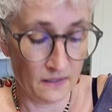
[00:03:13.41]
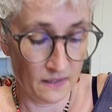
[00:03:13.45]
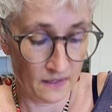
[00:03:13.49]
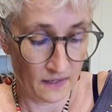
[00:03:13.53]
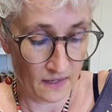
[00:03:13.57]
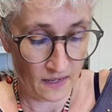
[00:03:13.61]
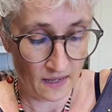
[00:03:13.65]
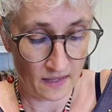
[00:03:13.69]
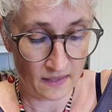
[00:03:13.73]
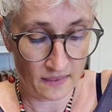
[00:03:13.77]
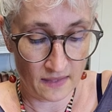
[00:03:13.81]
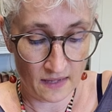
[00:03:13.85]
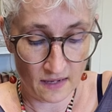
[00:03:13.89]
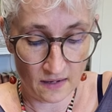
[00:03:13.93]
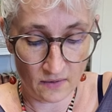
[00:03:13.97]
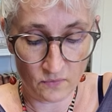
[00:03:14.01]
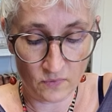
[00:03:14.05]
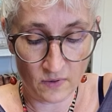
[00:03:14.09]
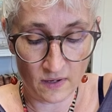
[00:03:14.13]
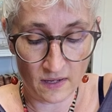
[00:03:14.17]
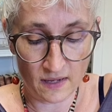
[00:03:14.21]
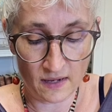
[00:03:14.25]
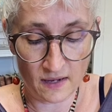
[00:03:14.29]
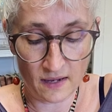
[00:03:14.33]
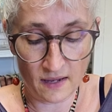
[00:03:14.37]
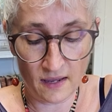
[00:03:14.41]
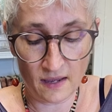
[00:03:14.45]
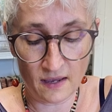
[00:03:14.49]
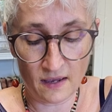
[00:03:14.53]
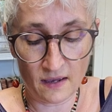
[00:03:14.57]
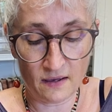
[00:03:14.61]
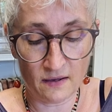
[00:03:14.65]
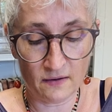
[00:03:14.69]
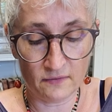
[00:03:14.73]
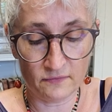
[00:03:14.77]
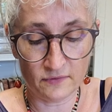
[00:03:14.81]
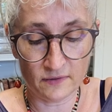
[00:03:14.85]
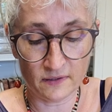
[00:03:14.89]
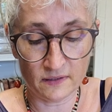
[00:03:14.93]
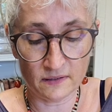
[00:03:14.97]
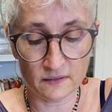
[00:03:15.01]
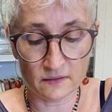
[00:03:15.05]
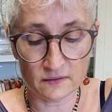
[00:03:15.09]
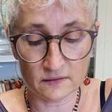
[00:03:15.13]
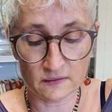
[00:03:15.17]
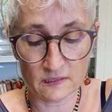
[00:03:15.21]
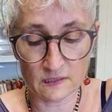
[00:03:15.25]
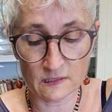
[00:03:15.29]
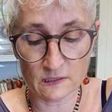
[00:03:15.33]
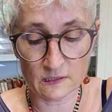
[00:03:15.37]
And that way I have a little
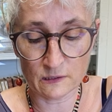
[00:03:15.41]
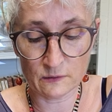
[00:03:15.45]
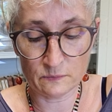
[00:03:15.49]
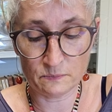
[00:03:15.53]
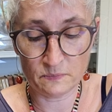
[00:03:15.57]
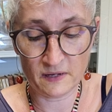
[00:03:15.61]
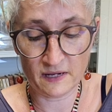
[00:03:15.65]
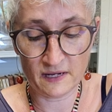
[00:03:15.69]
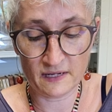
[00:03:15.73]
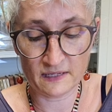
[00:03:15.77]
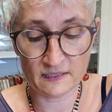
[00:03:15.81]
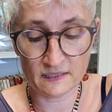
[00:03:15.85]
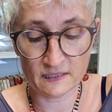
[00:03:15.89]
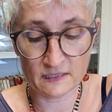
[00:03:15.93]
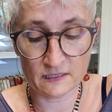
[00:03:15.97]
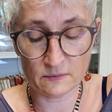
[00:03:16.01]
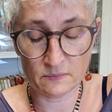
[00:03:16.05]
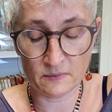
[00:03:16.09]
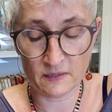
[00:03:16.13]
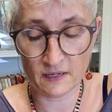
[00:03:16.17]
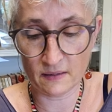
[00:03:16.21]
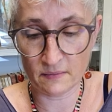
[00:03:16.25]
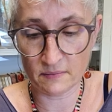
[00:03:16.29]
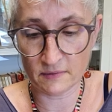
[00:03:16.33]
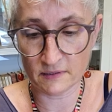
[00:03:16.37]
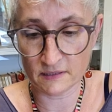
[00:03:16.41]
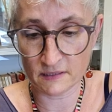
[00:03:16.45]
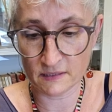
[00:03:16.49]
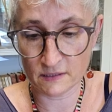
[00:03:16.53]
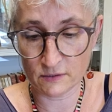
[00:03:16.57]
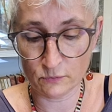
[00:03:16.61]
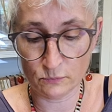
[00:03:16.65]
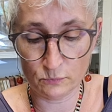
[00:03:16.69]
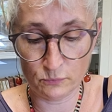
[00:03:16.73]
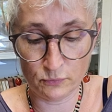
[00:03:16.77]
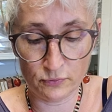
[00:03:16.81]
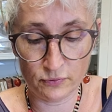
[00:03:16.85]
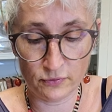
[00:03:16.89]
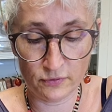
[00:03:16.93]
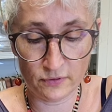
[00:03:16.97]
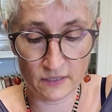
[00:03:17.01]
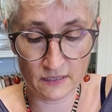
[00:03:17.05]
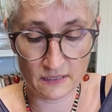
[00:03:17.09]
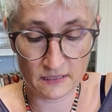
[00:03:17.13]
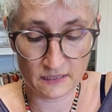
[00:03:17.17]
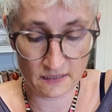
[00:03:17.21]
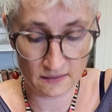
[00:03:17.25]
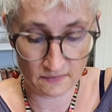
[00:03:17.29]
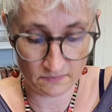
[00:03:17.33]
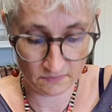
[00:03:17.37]
space to be able to
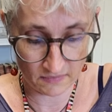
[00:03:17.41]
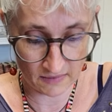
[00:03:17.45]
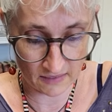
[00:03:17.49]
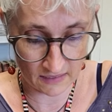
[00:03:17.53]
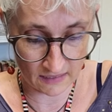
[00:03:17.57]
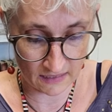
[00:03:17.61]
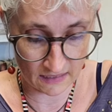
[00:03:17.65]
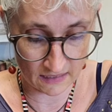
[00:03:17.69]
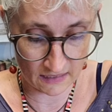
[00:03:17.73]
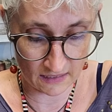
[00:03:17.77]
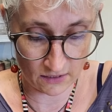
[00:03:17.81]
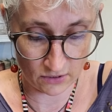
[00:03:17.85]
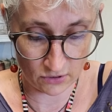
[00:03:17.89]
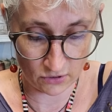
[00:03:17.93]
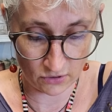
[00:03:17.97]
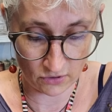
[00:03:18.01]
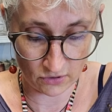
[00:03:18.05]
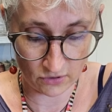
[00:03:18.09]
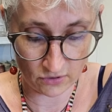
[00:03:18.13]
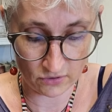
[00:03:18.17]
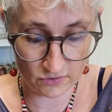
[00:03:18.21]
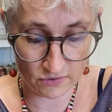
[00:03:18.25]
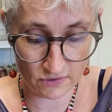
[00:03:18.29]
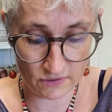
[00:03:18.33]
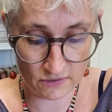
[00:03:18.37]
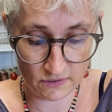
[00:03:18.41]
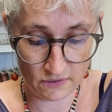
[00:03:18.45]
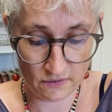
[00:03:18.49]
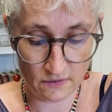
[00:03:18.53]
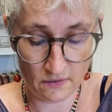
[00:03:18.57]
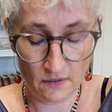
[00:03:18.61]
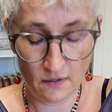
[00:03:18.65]
put my ears,